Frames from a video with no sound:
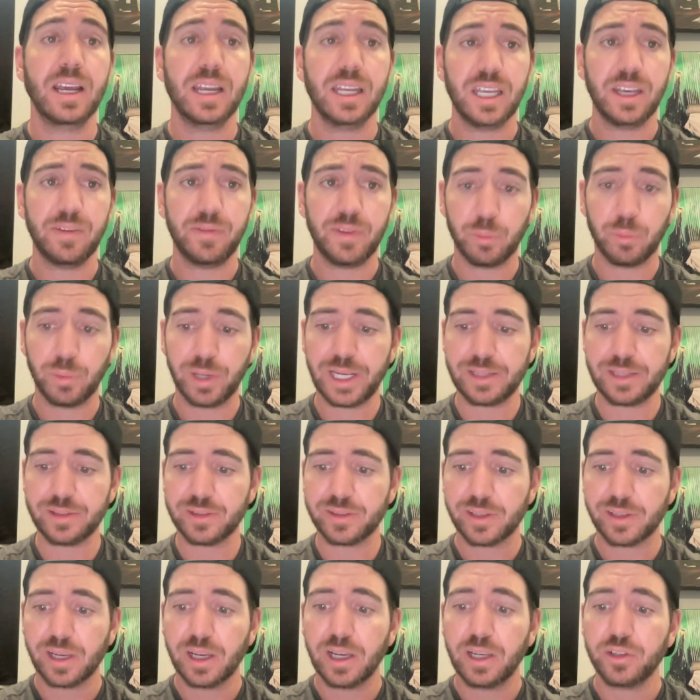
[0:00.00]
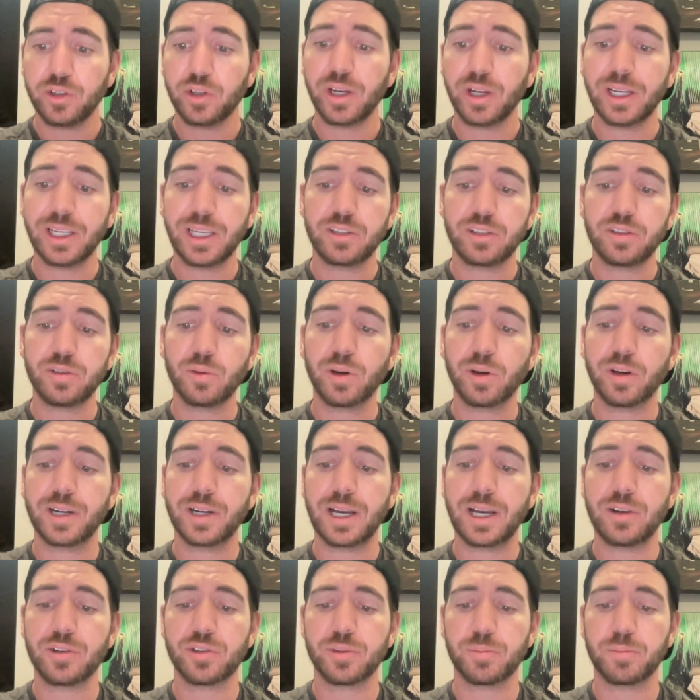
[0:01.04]
If it wins, you're going to get
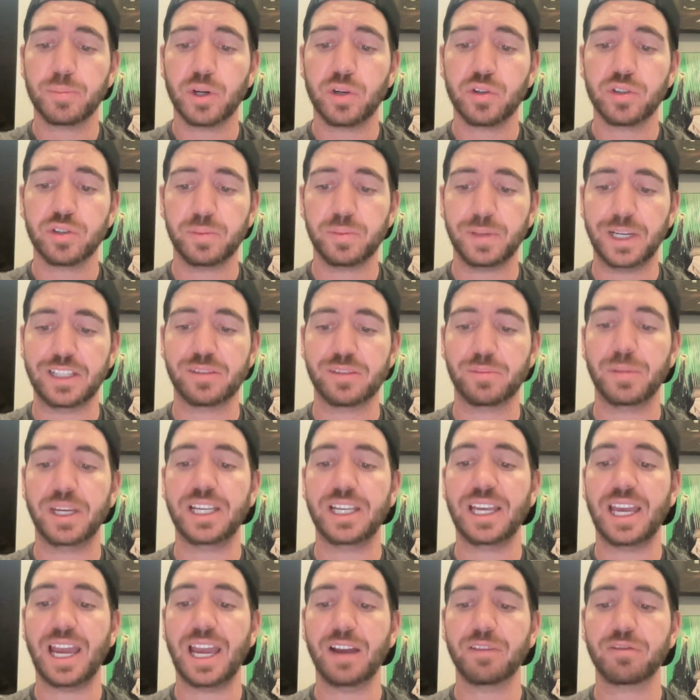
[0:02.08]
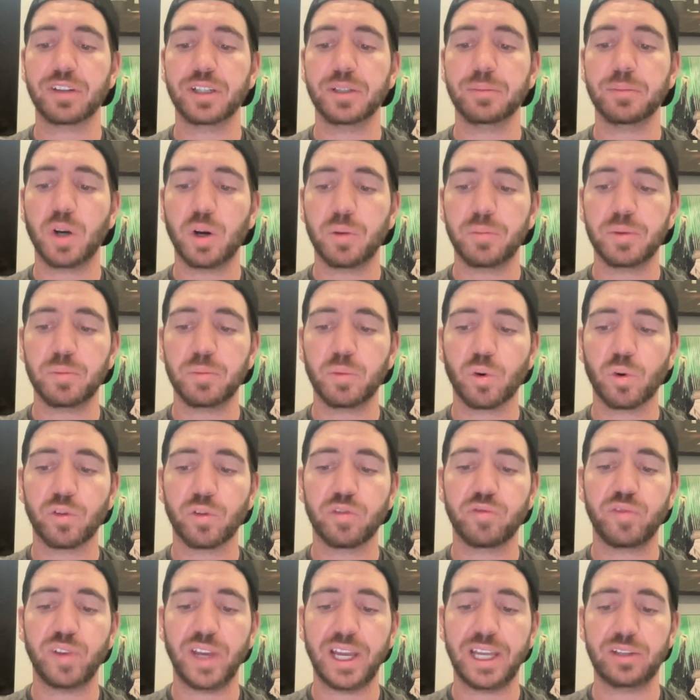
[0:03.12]
$200 in bonus bets. Make every moment more
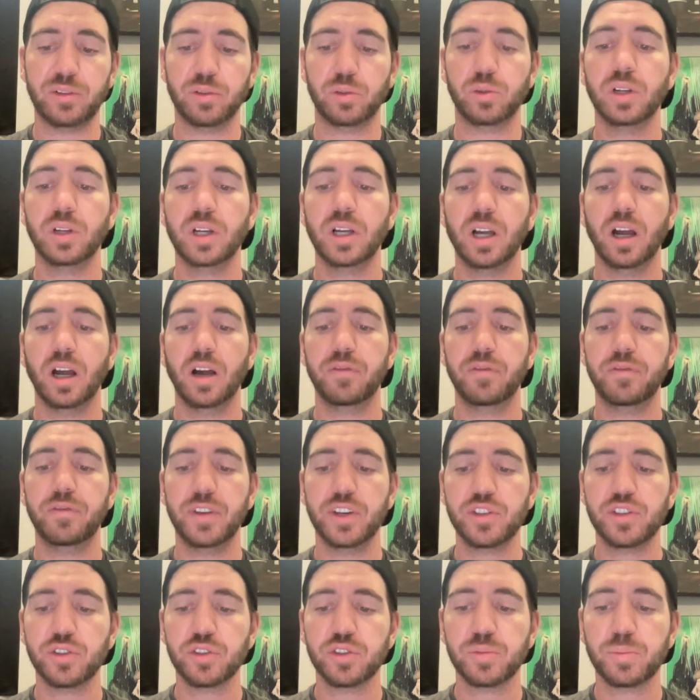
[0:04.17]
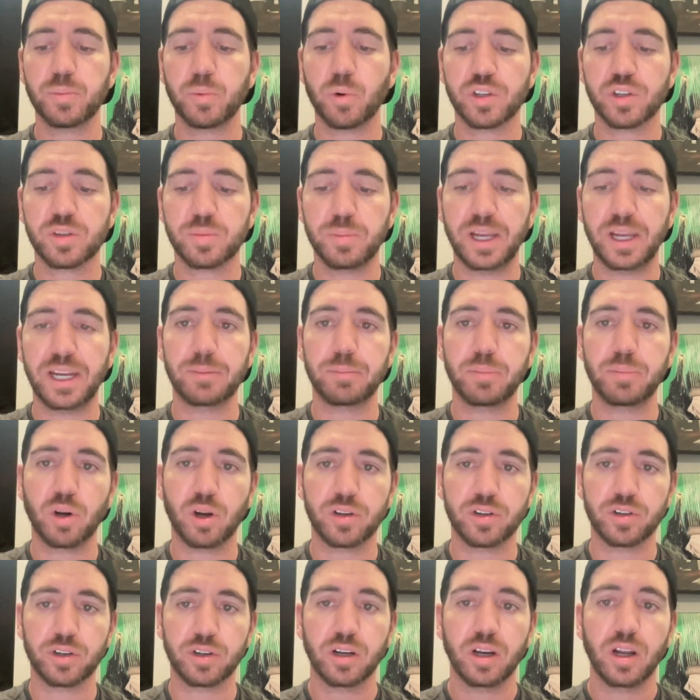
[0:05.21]
with FanDuel, official sports betting
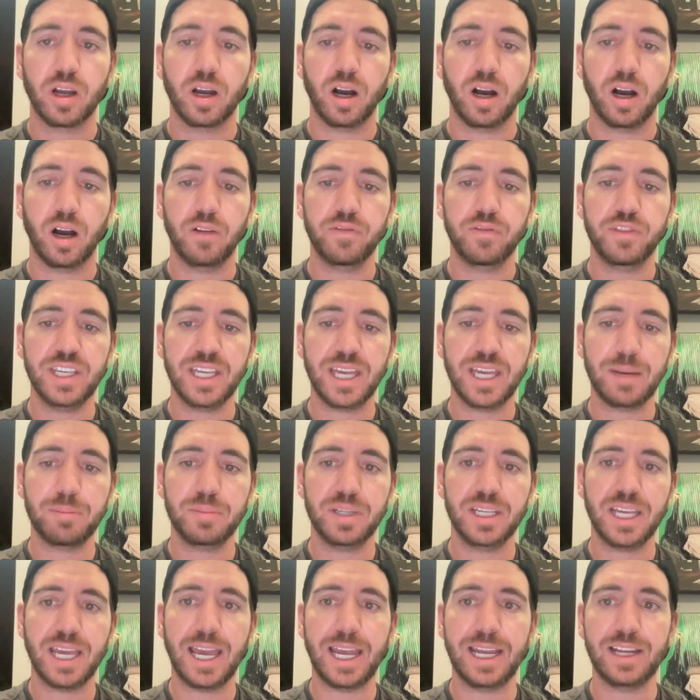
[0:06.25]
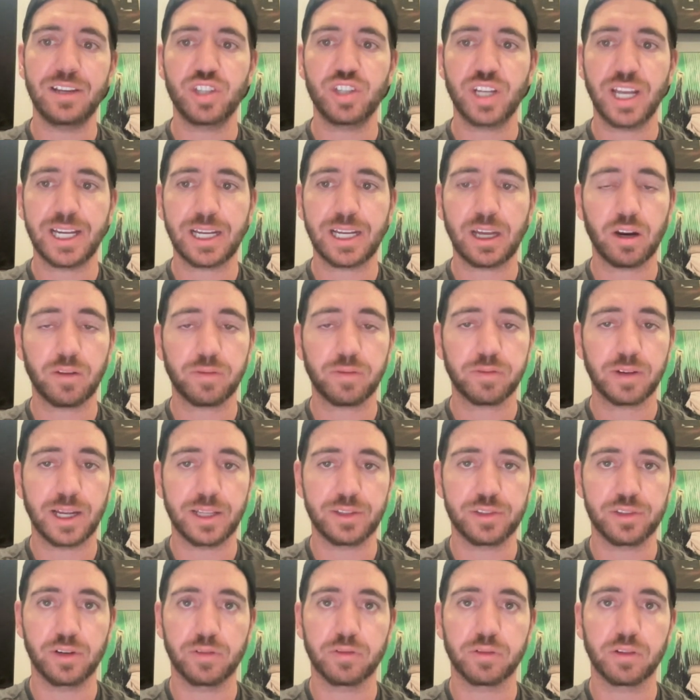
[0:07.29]
partner of the NBA. Check out our
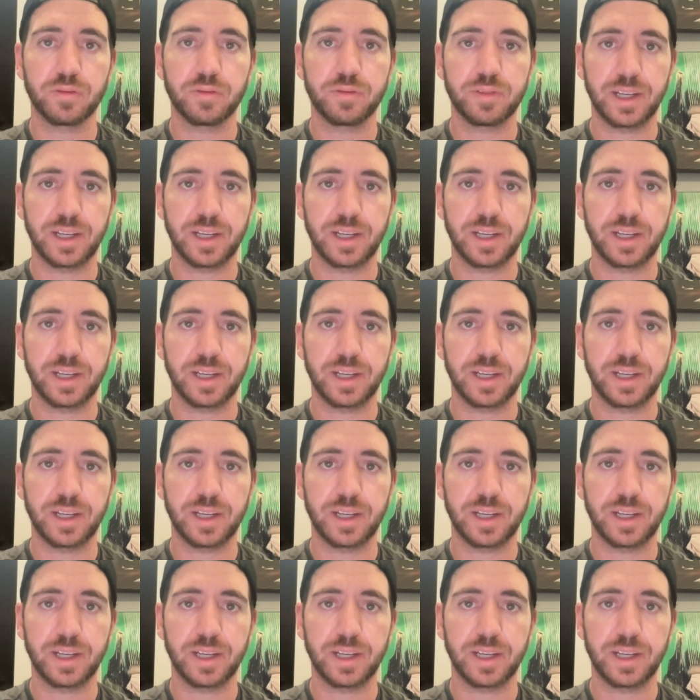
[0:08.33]
friends over at